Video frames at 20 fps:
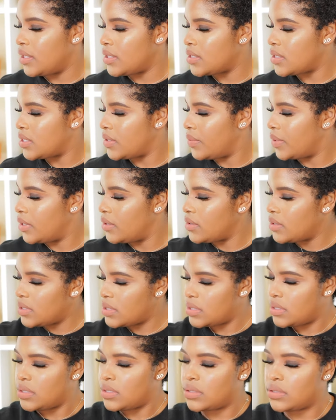Let's see what
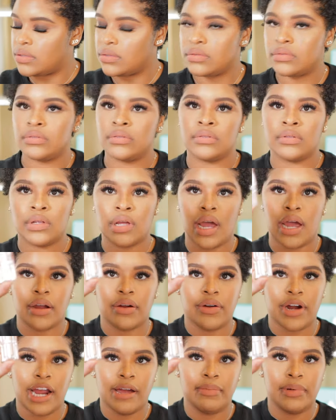else. I'll
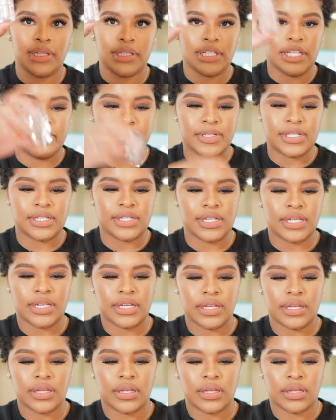grab a
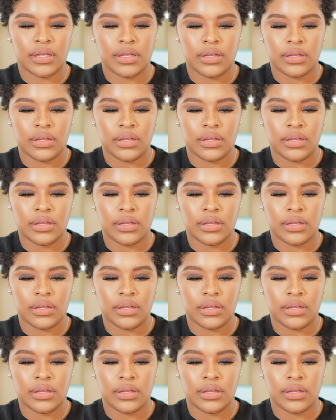lipstick.